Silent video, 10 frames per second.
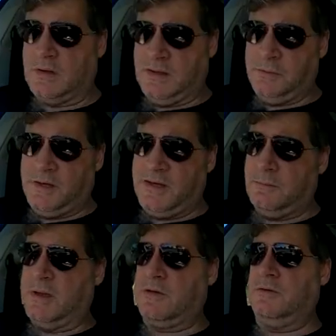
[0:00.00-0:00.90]
Okay, here we
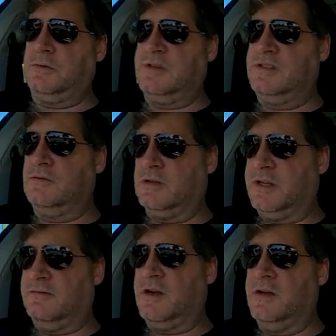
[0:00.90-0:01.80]
are back onto a single
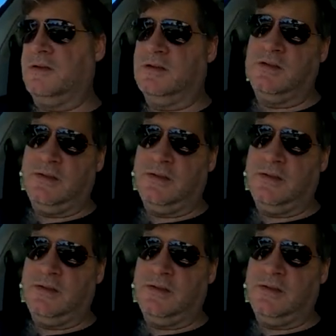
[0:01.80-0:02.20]
lane road.